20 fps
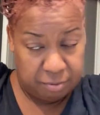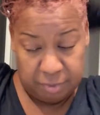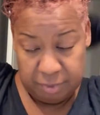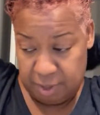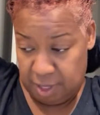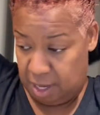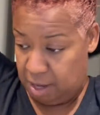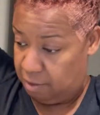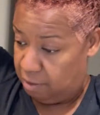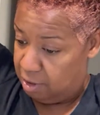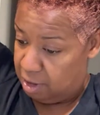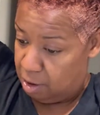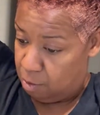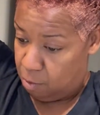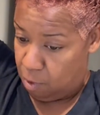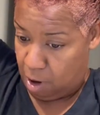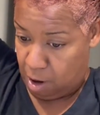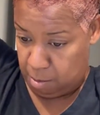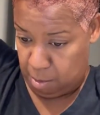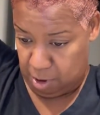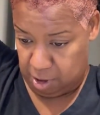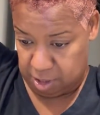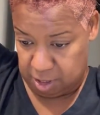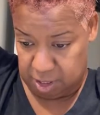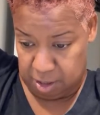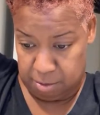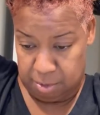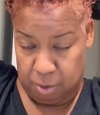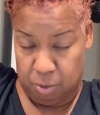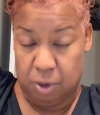even at Walmart,
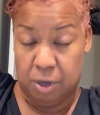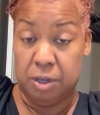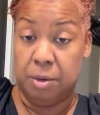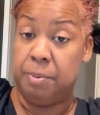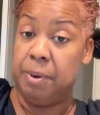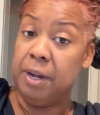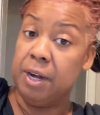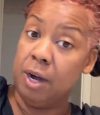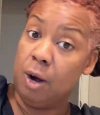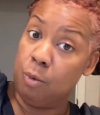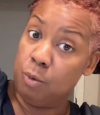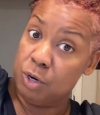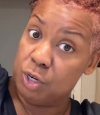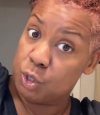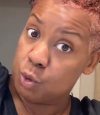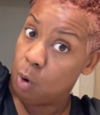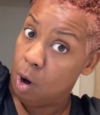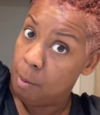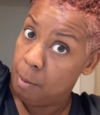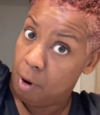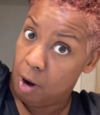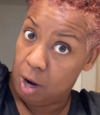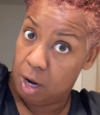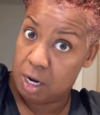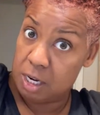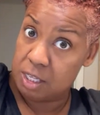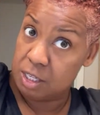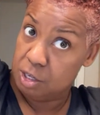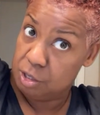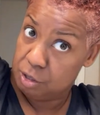something, well, depending on which Walmart,
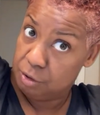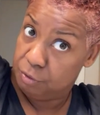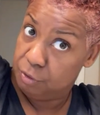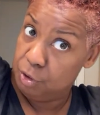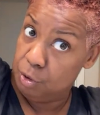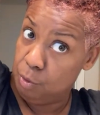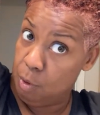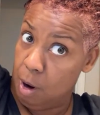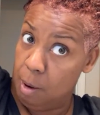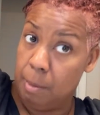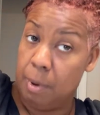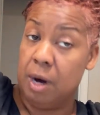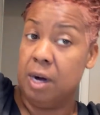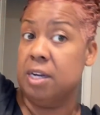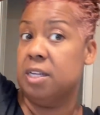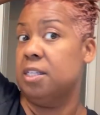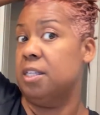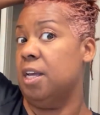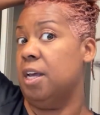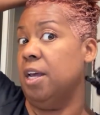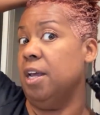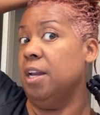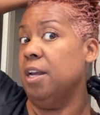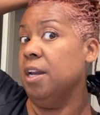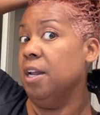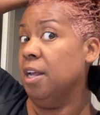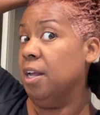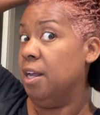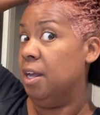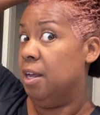because there's a few Walmarts that
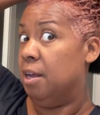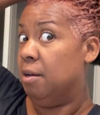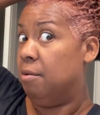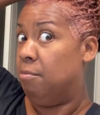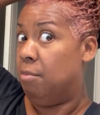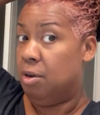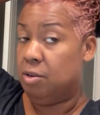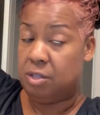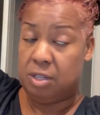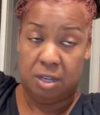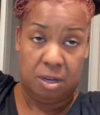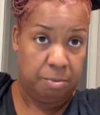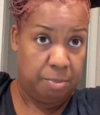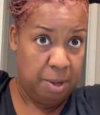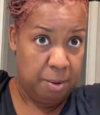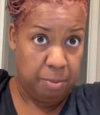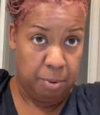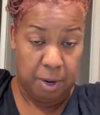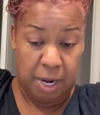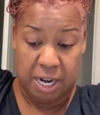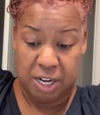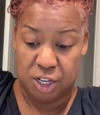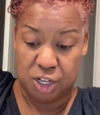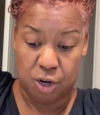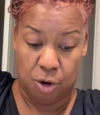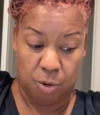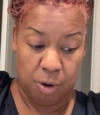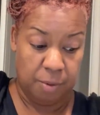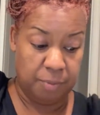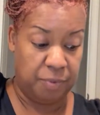most of the people that
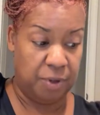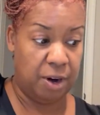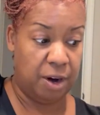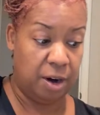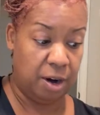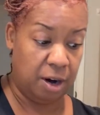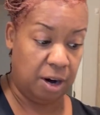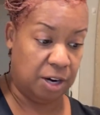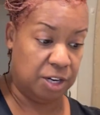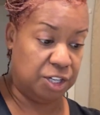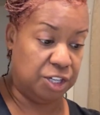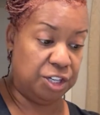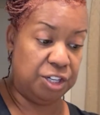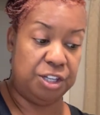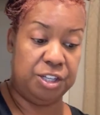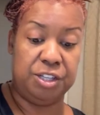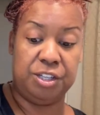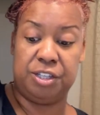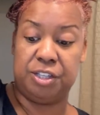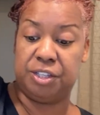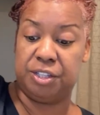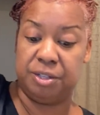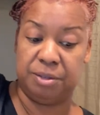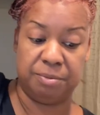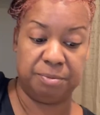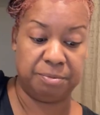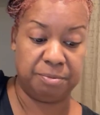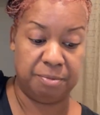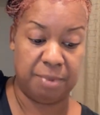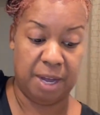show up there are just,
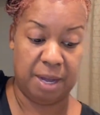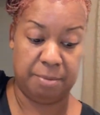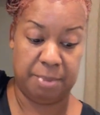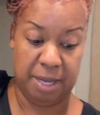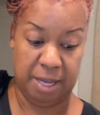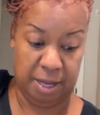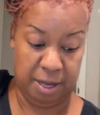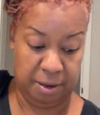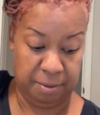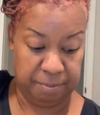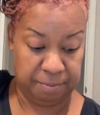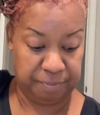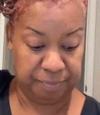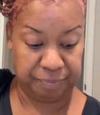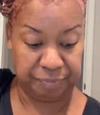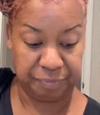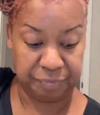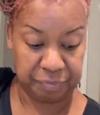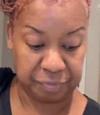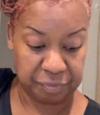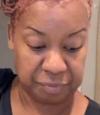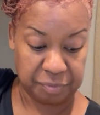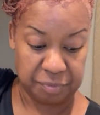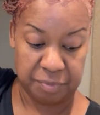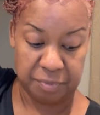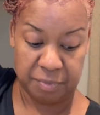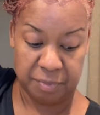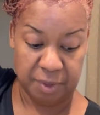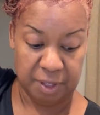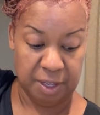baby,
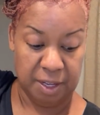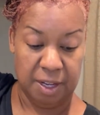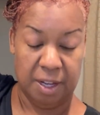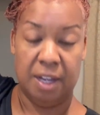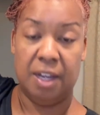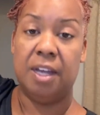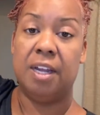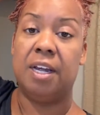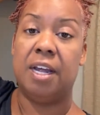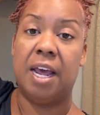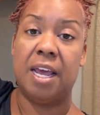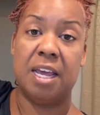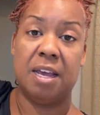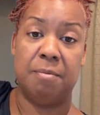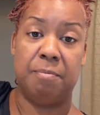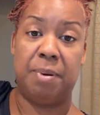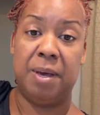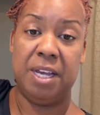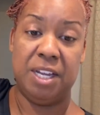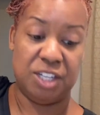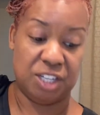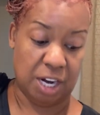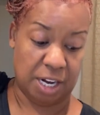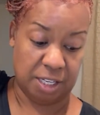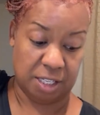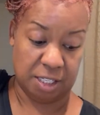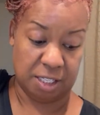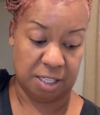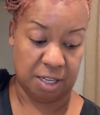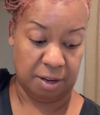they in PJs
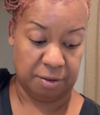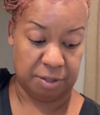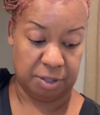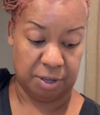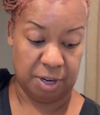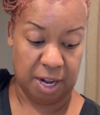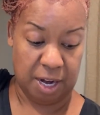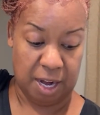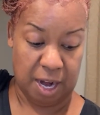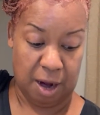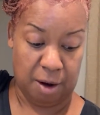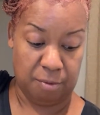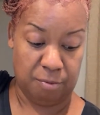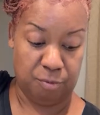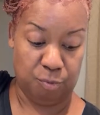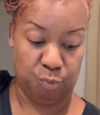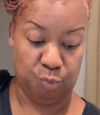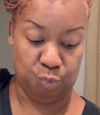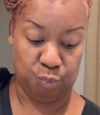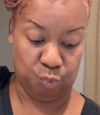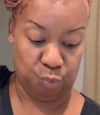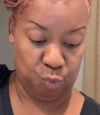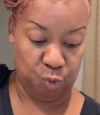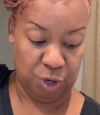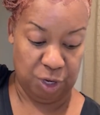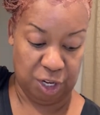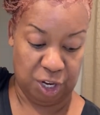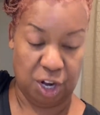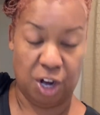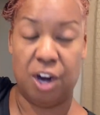and stuff, so they not
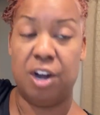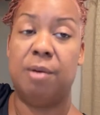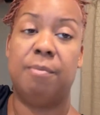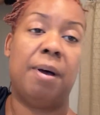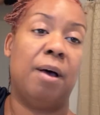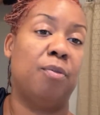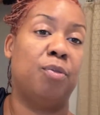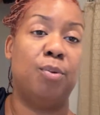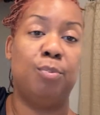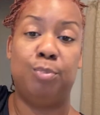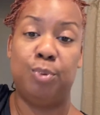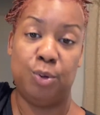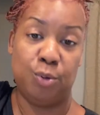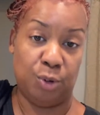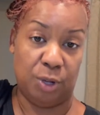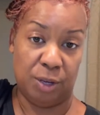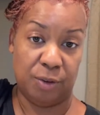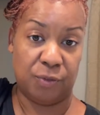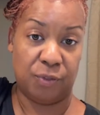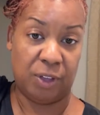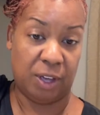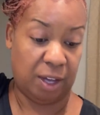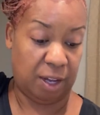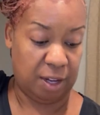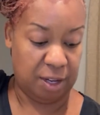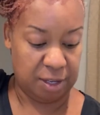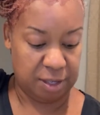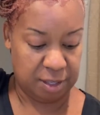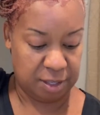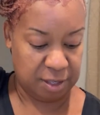really caring about the beauty of
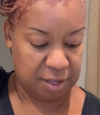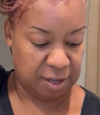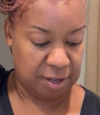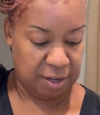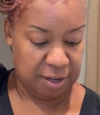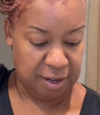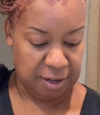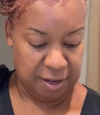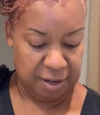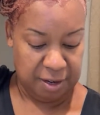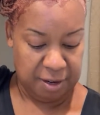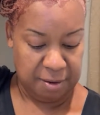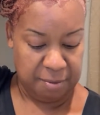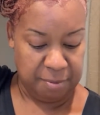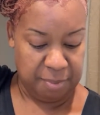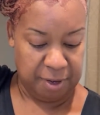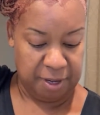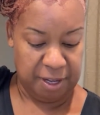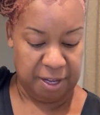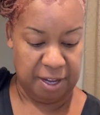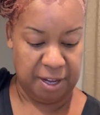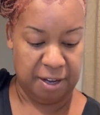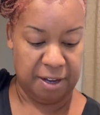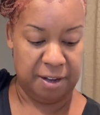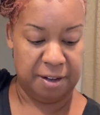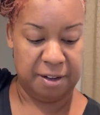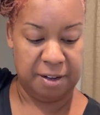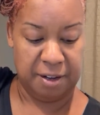things. But yeah,